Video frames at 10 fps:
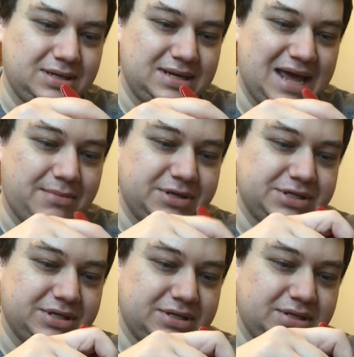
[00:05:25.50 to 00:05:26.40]
damage
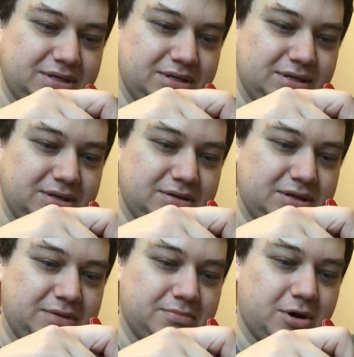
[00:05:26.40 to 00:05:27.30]
it
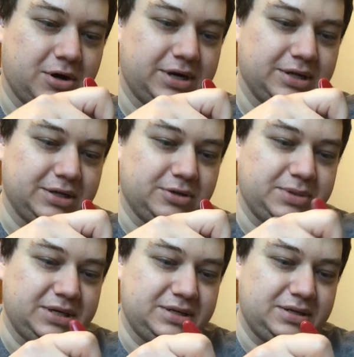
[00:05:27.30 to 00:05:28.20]
and mar it a little
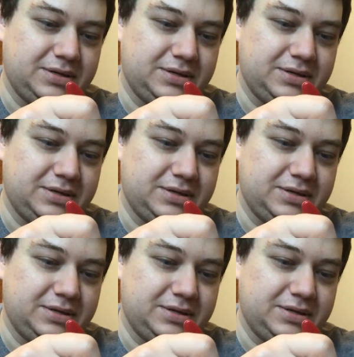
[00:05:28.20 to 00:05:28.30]
bit.